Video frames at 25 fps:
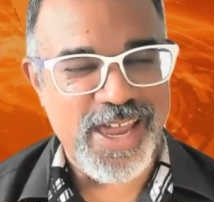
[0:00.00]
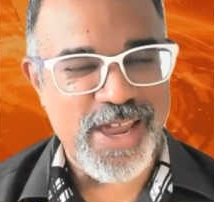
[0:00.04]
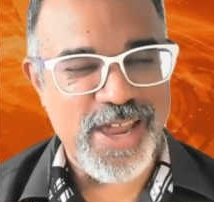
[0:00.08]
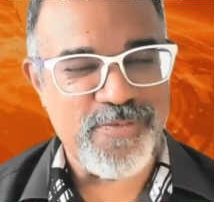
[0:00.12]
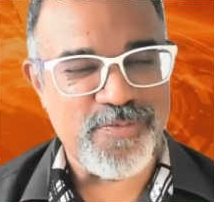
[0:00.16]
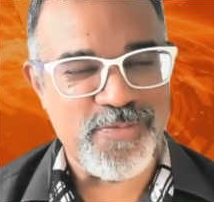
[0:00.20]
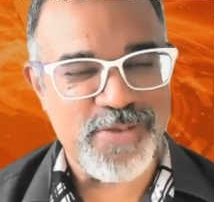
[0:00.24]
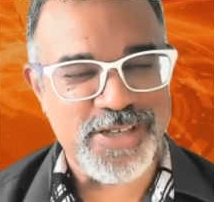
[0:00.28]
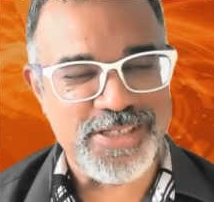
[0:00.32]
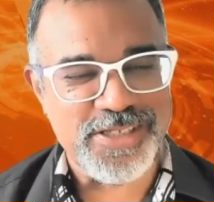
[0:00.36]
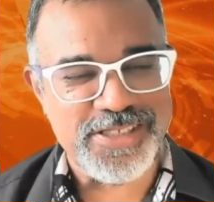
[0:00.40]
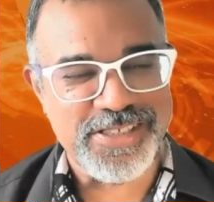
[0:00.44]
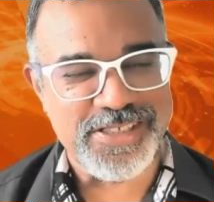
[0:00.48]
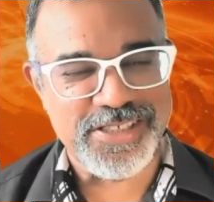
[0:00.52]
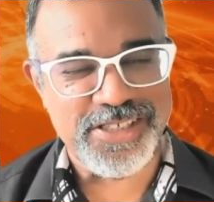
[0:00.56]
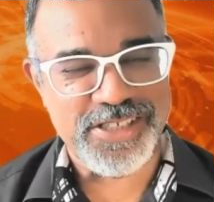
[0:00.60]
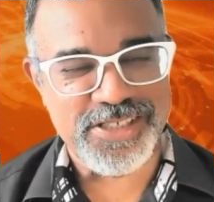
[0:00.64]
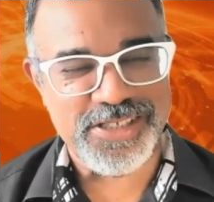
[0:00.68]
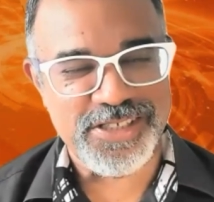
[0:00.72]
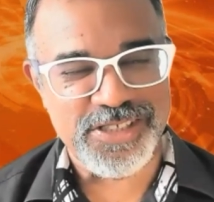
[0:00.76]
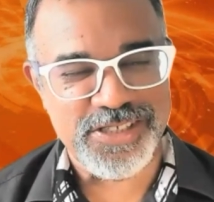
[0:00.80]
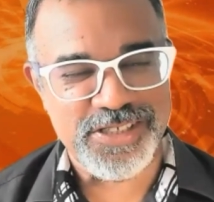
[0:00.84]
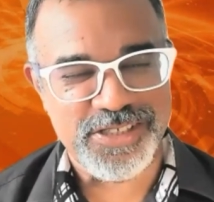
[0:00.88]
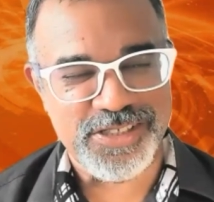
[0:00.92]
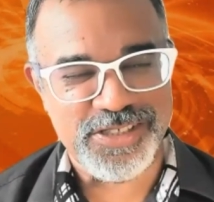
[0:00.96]
and
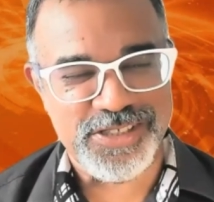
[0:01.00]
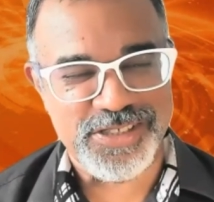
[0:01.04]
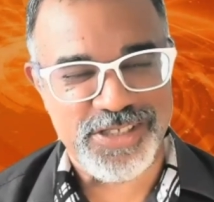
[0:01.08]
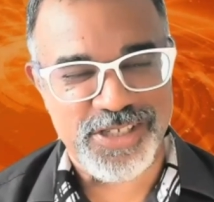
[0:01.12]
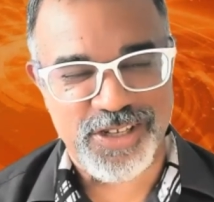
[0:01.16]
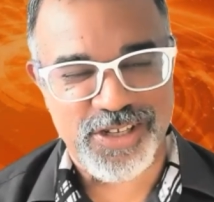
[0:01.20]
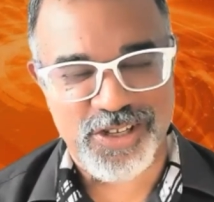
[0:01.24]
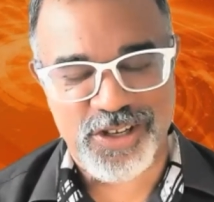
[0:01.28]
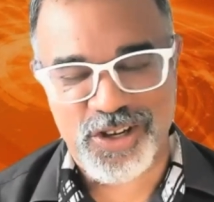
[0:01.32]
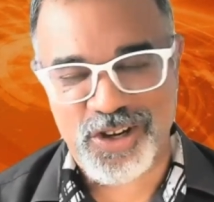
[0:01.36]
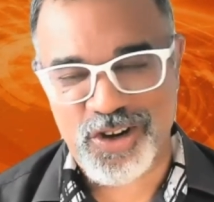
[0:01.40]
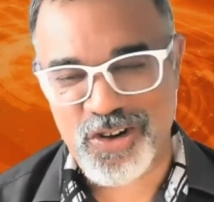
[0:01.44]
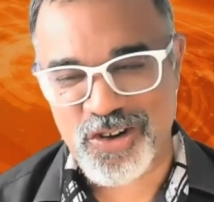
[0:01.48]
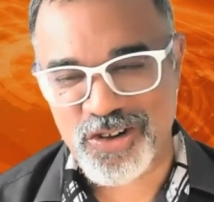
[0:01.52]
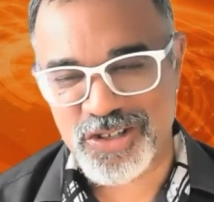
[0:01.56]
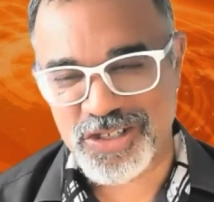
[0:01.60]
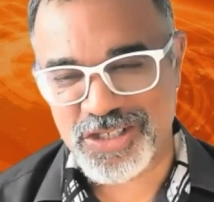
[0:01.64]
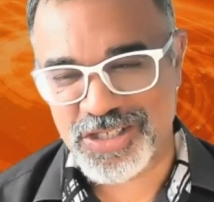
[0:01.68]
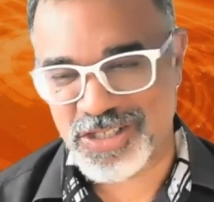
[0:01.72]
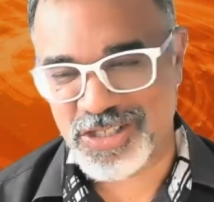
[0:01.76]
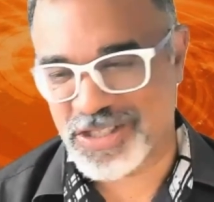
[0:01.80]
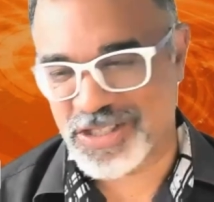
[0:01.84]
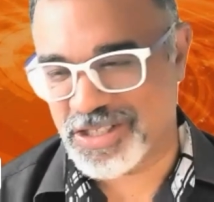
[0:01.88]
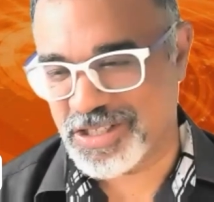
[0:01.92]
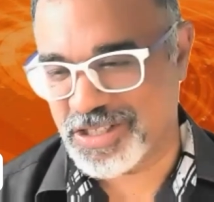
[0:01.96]
presentations
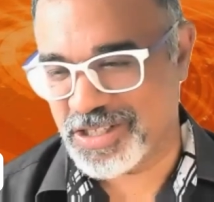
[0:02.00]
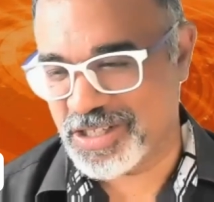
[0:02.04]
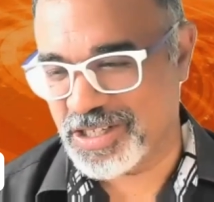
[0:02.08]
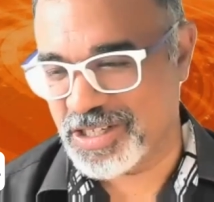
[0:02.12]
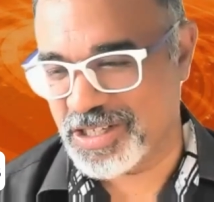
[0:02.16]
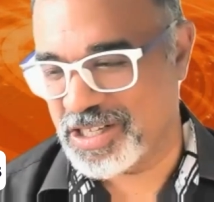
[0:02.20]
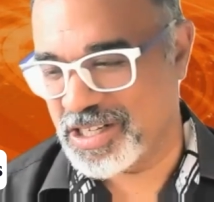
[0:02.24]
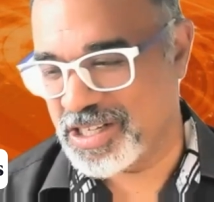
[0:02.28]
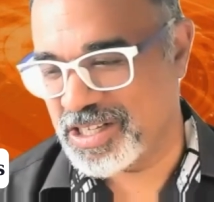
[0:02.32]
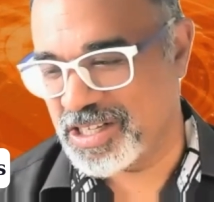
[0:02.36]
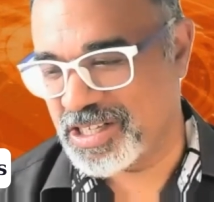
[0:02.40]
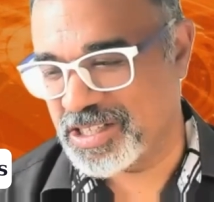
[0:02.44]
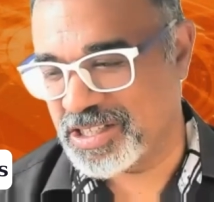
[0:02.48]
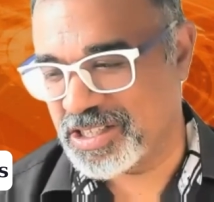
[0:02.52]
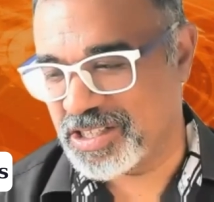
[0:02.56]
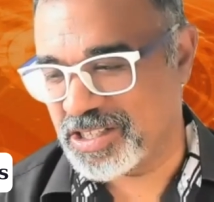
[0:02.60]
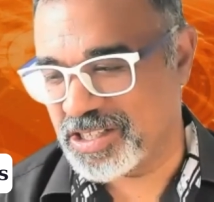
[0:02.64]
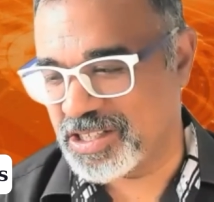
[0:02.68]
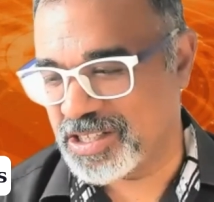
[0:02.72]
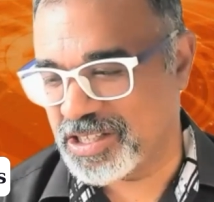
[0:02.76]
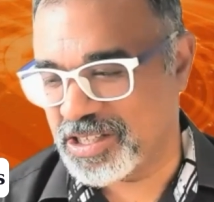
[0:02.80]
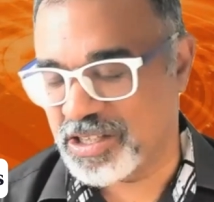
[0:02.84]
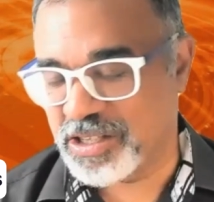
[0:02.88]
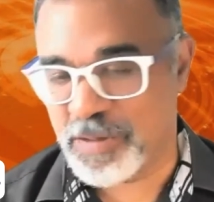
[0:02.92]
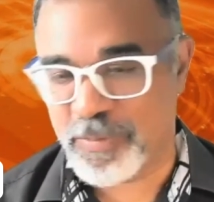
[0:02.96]
across
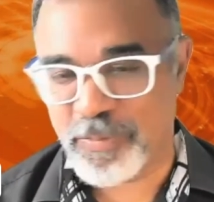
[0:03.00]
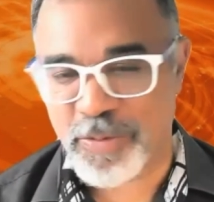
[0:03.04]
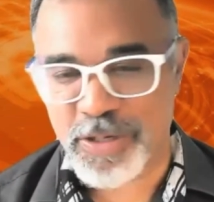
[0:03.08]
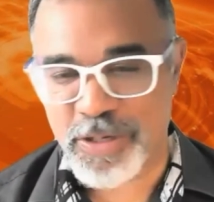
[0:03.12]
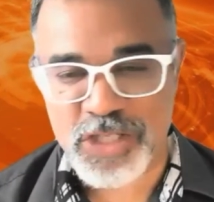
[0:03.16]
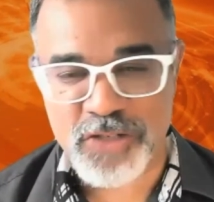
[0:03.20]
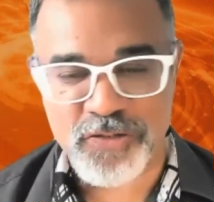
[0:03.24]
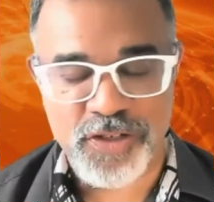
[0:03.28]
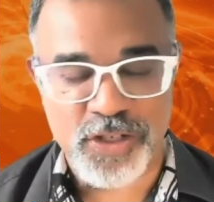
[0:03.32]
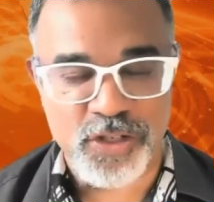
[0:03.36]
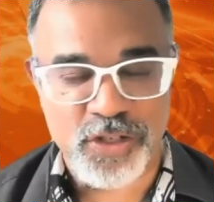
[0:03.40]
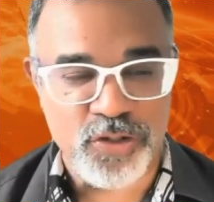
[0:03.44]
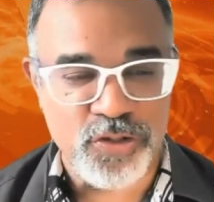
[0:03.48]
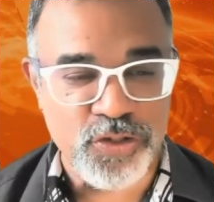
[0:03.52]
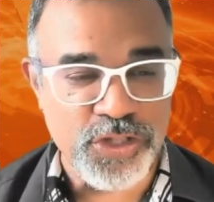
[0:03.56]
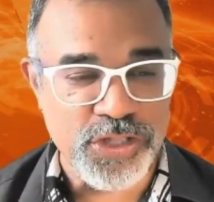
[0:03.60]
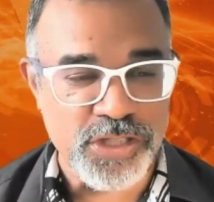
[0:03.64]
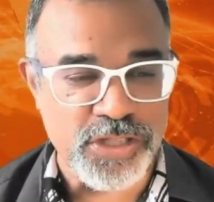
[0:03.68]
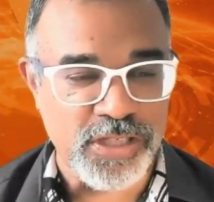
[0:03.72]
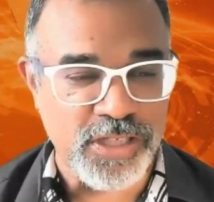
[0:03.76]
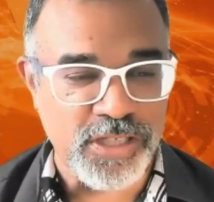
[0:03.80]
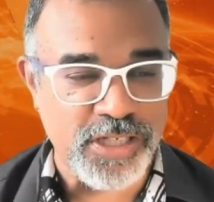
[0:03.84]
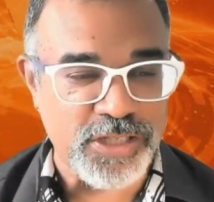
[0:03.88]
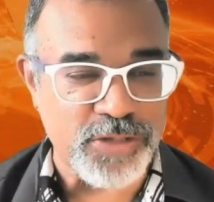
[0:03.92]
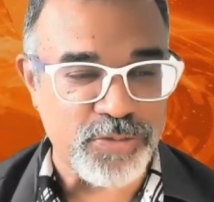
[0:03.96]
the Pacific
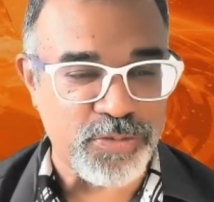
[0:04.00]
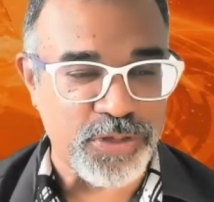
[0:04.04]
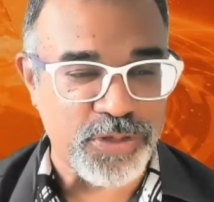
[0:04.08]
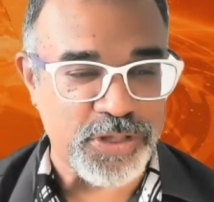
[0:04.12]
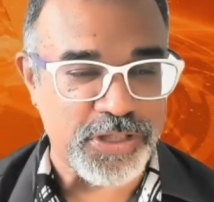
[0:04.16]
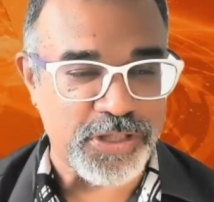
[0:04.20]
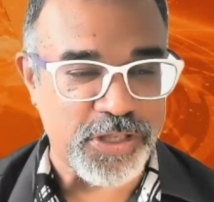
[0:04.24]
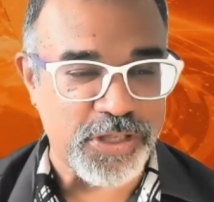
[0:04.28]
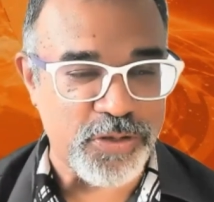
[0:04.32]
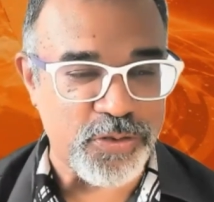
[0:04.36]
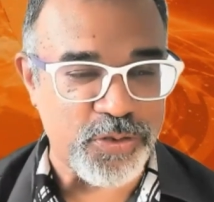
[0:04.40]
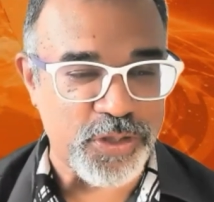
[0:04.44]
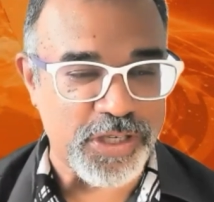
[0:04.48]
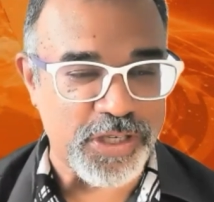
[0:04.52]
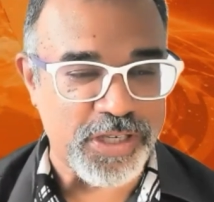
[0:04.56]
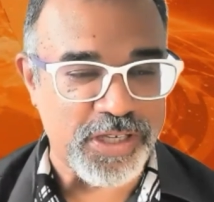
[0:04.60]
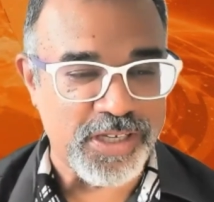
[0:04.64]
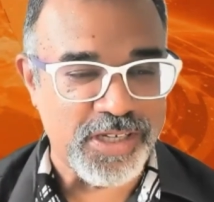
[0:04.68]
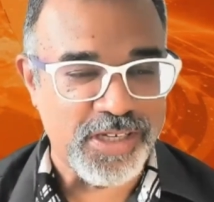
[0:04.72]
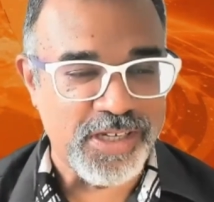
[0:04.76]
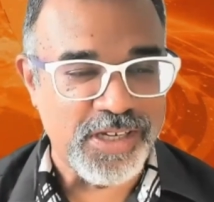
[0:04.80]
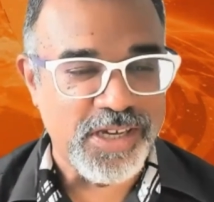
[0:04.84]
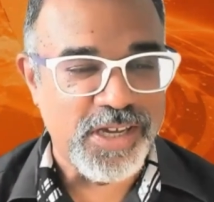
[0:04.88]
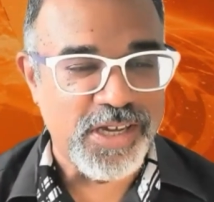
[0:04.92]
Ocean, let's put it that way,